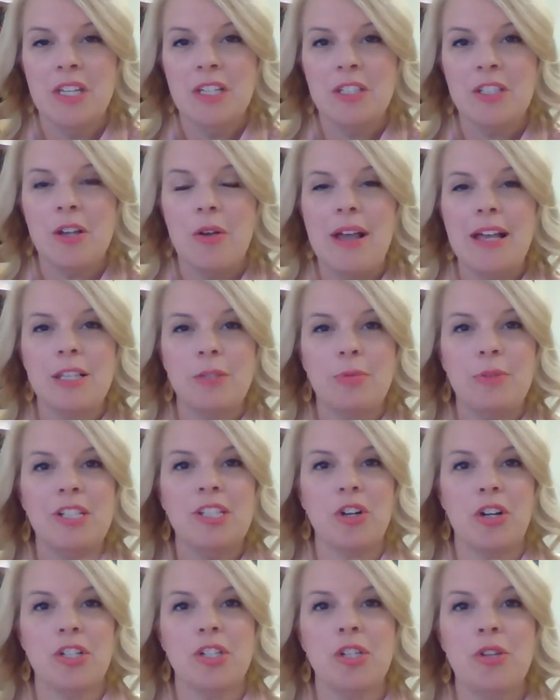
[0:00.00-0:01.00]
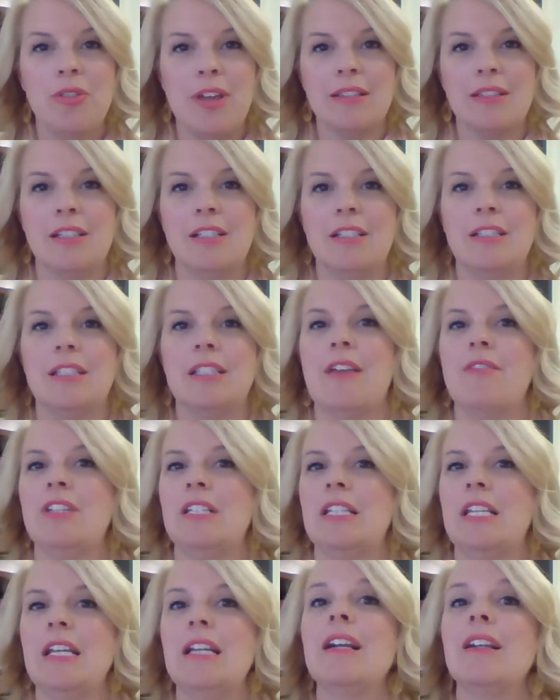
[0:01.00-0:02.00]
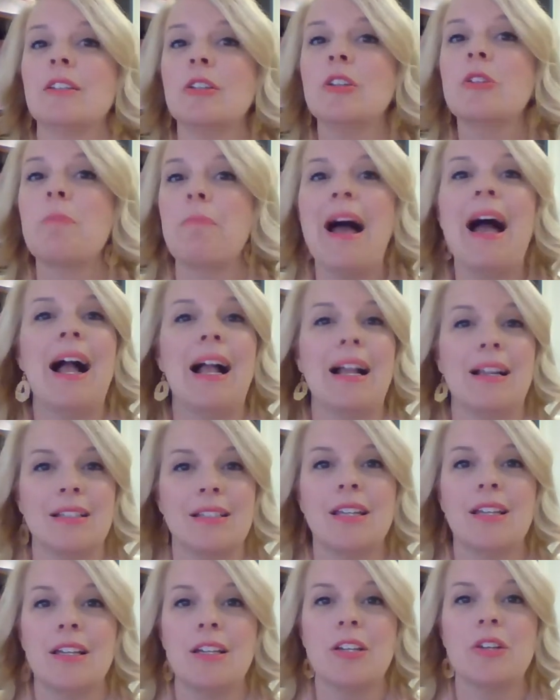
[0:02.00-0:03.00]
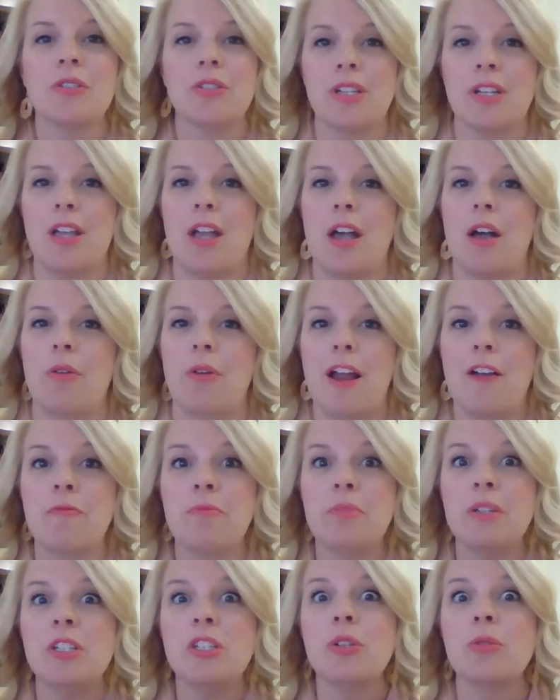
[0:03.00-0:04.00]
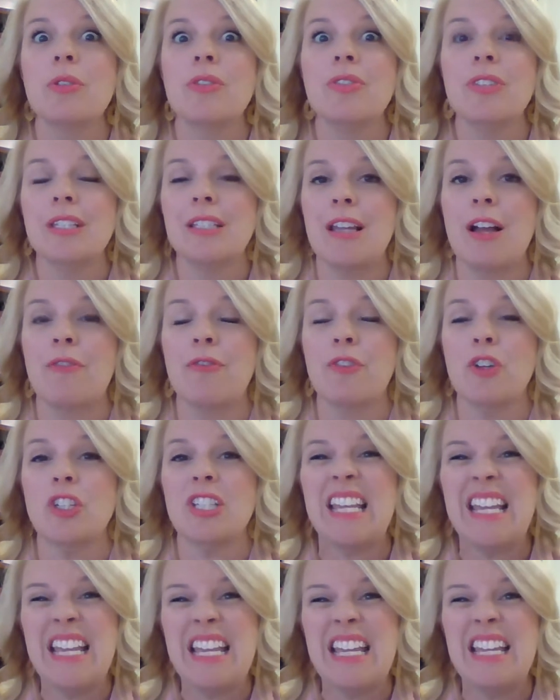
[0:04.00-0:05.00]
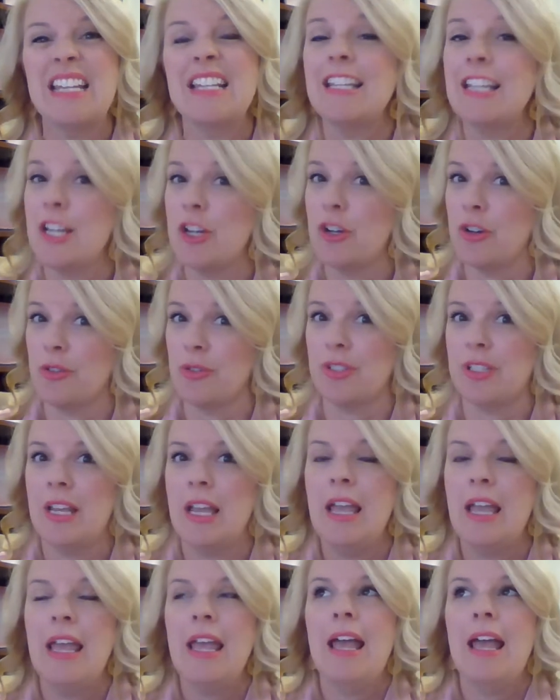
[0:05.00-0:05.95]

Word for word: So as we start 2017, I look back 10 years ago, and I've been doing this now for 10 years.